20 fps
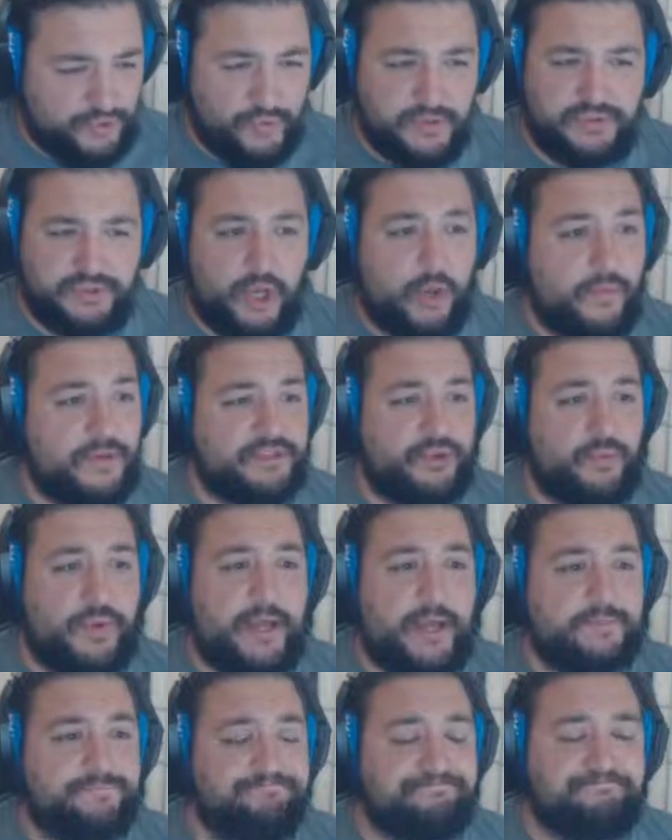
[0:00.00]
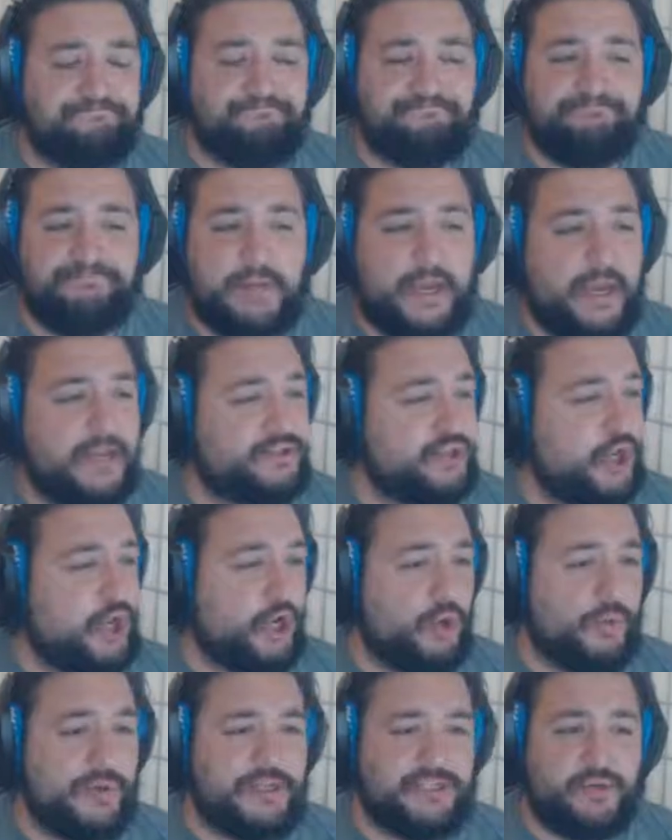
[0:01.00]
is always a win. It's
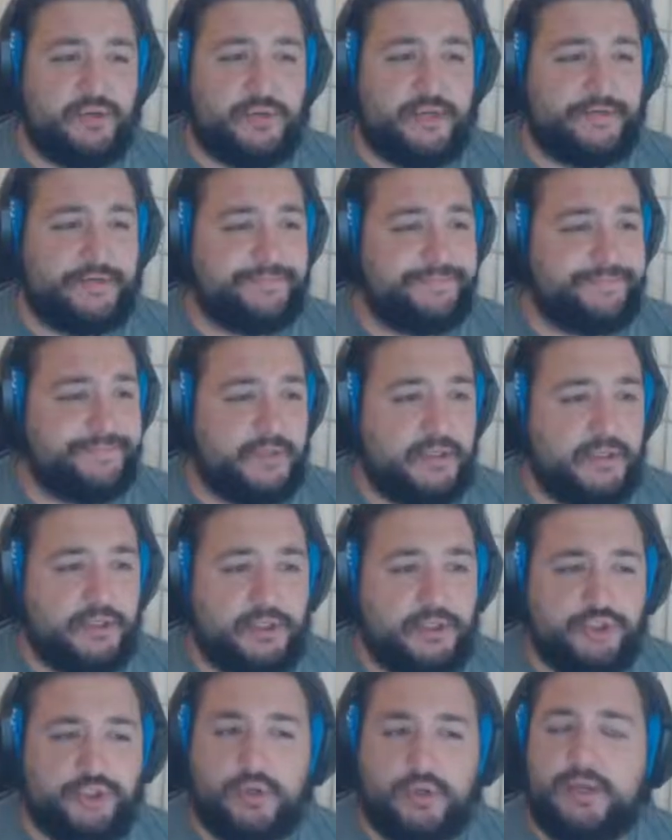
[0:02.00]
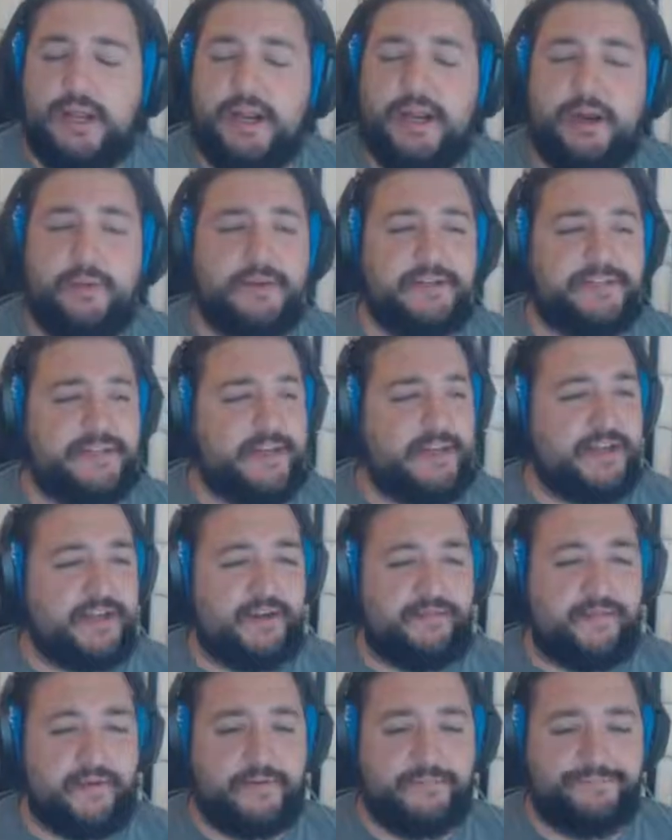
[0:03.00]
always a win. Don't let anyone tell you
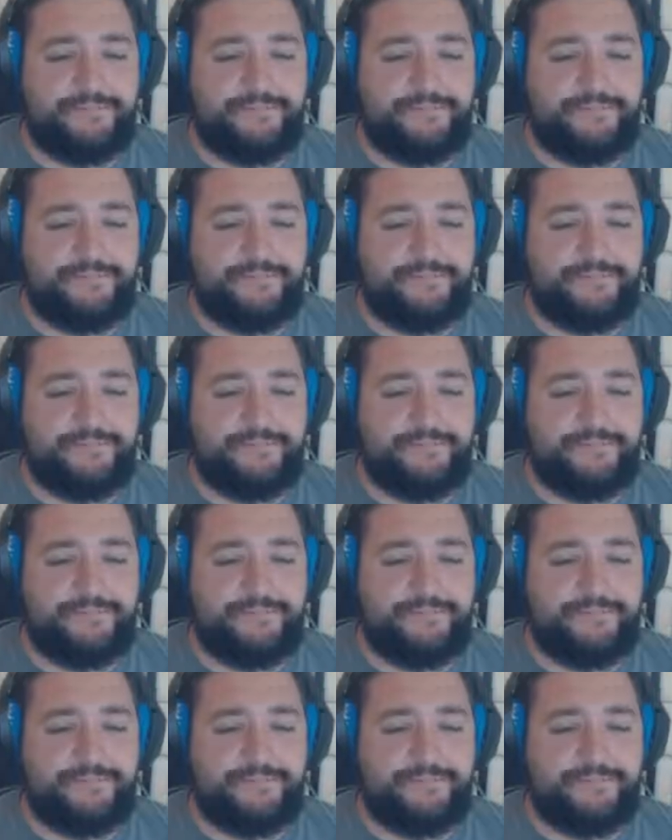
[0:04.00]
different.